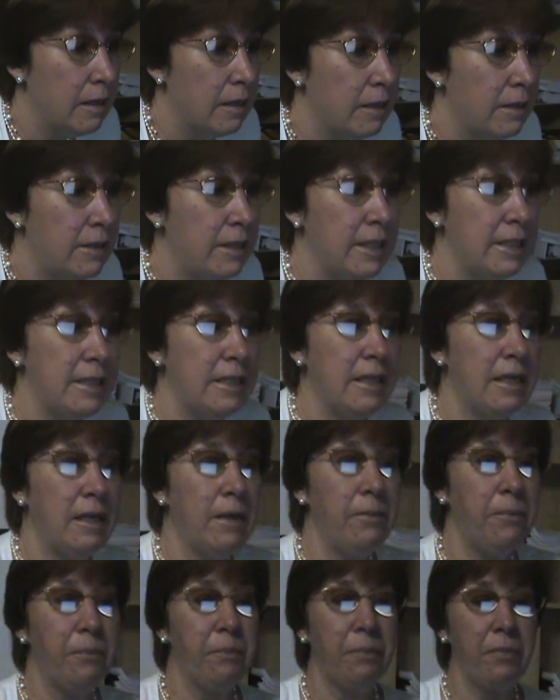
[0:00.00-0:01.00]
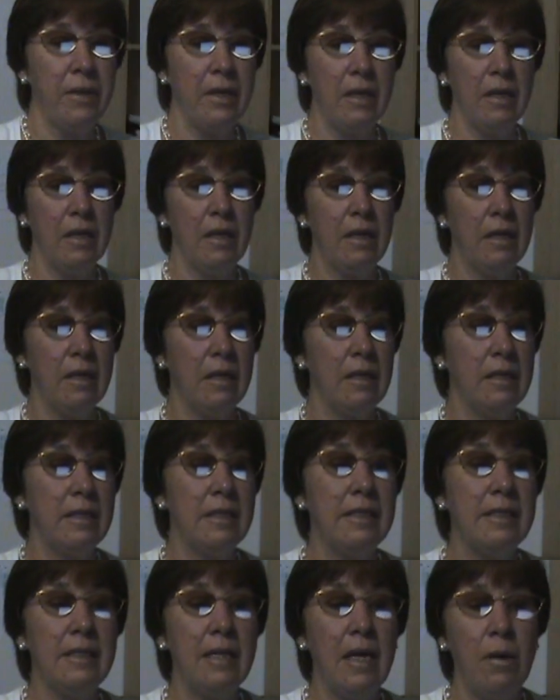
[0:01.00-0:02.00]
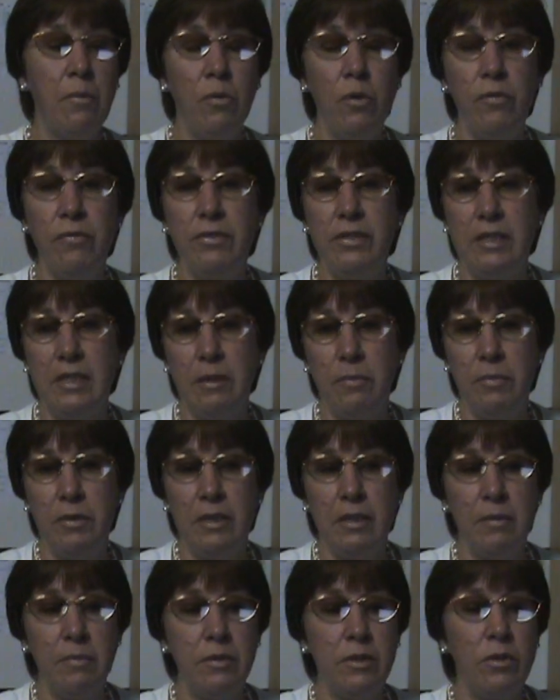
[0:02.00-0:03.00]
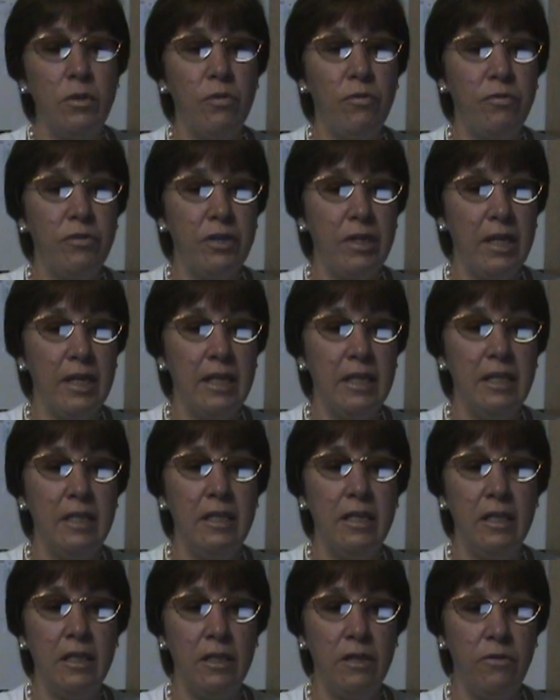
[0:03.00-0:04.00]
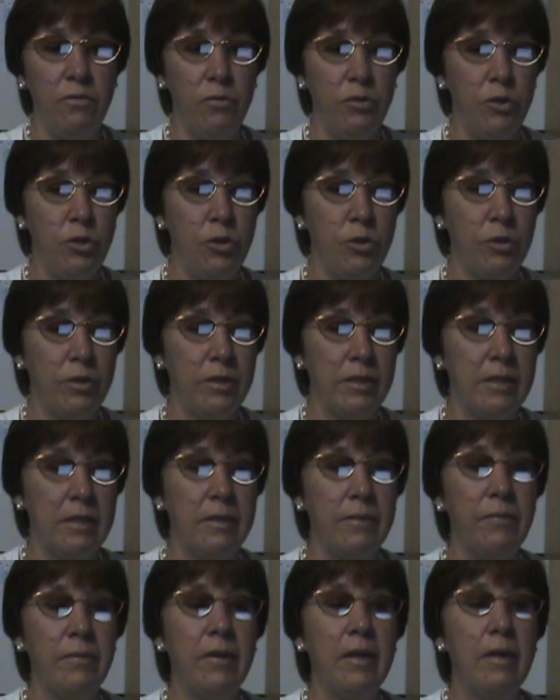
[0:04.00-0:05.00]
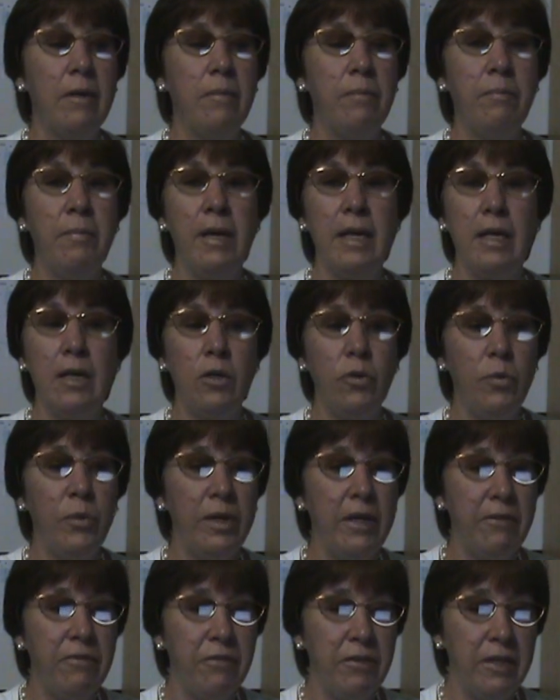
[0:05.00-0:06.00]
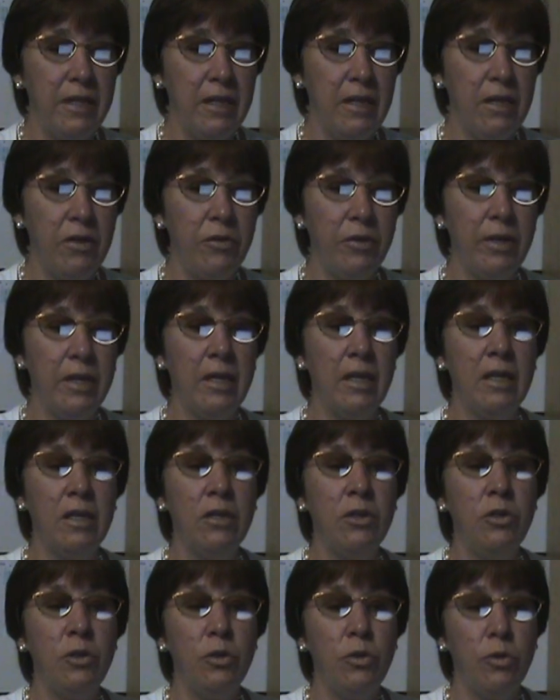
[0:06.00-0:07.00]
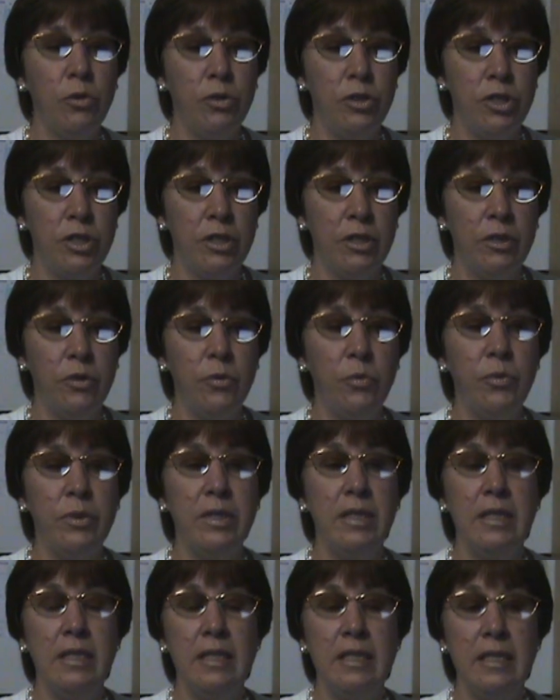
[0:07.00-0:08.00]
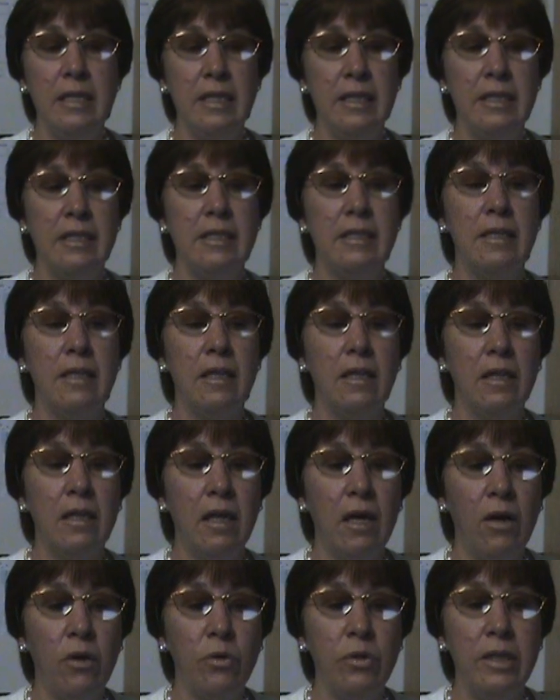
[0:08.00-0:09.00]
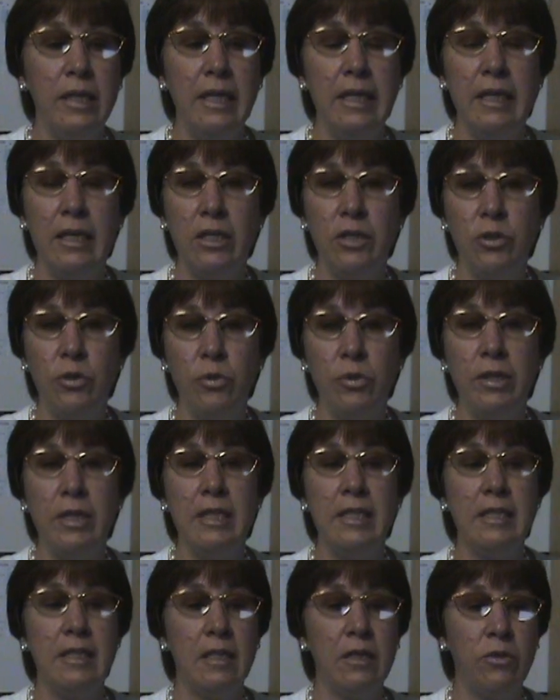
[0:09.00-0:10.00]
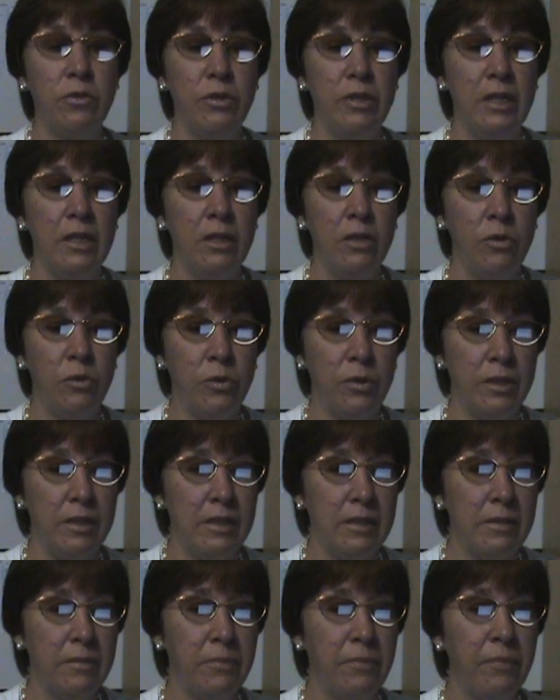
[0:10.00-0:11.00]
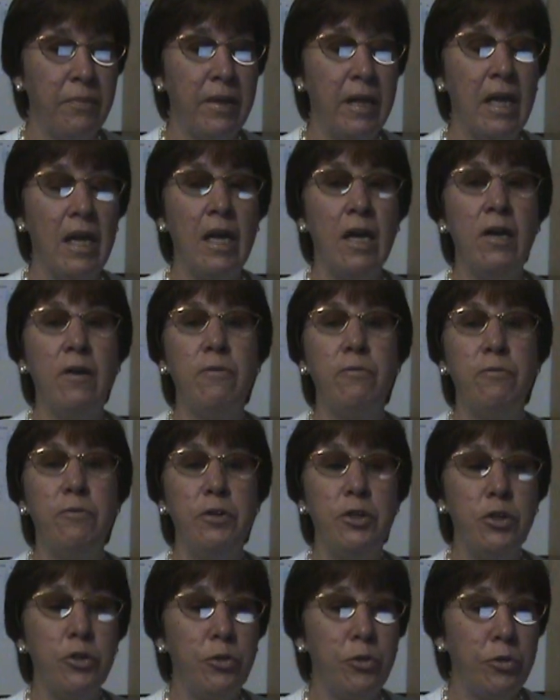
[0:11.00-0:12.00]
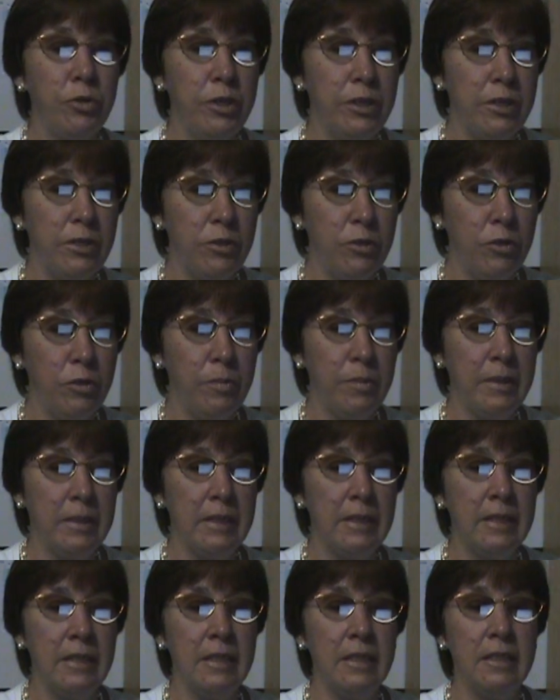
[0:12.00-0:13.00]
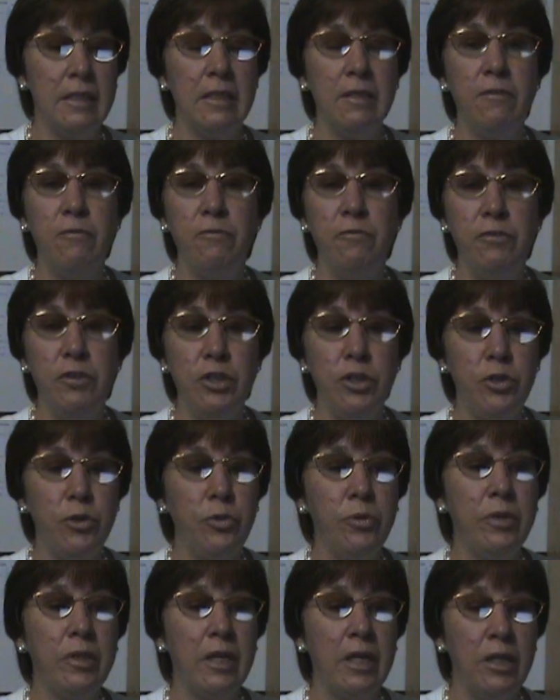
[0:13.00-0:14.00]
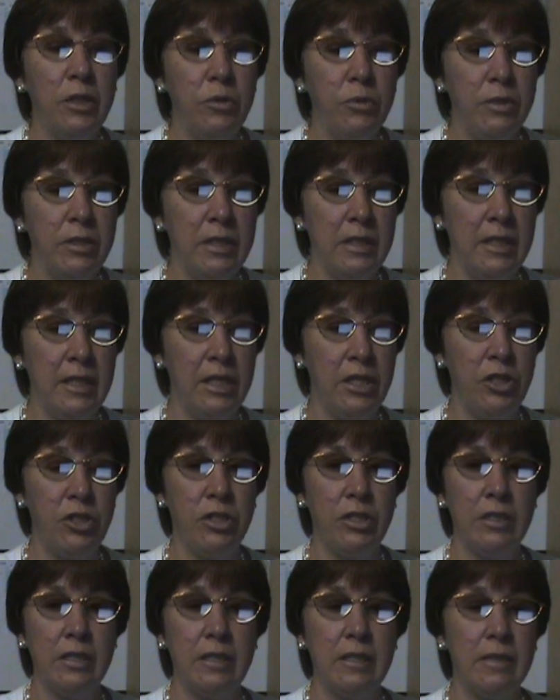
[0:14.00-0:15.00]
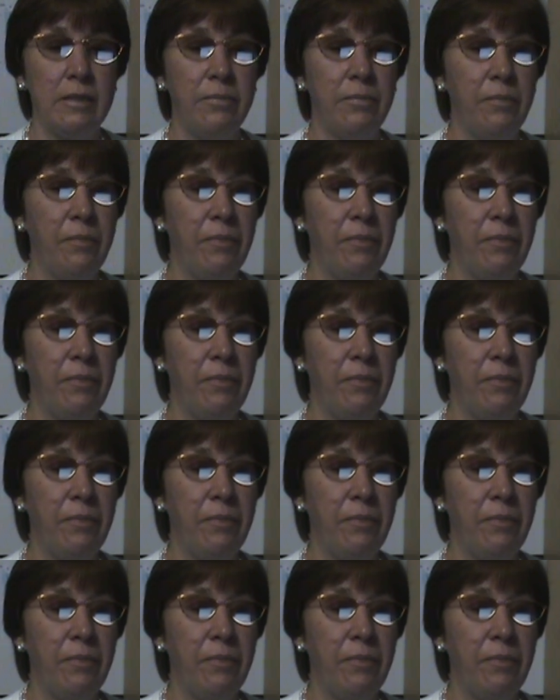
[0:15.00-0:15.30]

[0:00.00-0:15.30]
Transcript: These are some of symptoms of targeted individuals: microwave hearing and torture with intense, loud electronic sounding noise, visual disturbances, visual hallucinations,